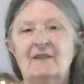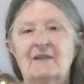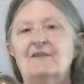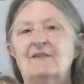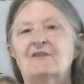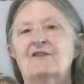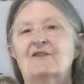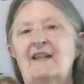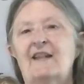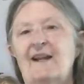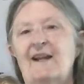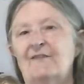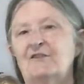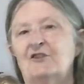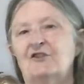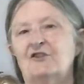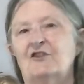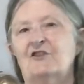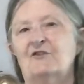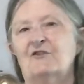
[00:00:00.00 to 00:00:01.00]
So you have to
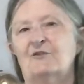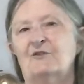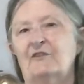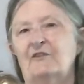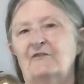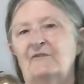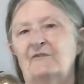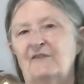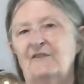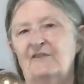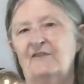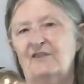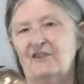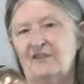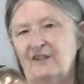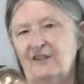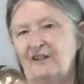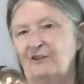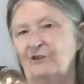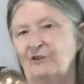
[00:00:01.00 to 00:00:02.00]
just sort of
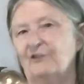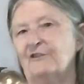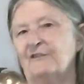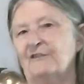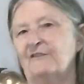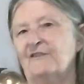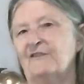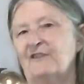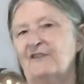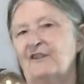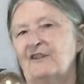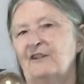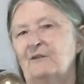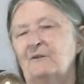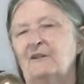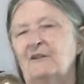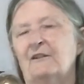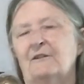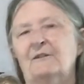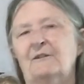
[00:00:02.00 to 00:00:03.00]
stay alert and stay
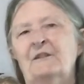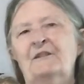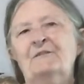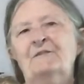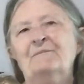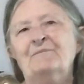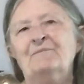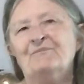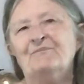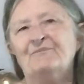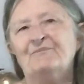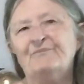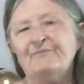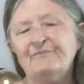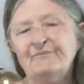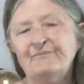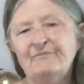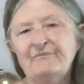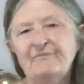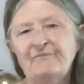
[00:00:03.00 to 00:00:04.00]
aware.
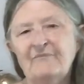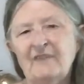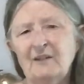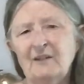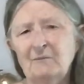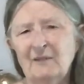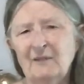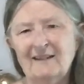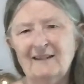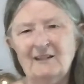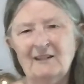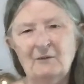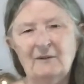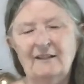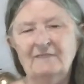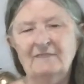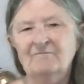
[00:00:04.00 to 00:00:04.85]
But anyway,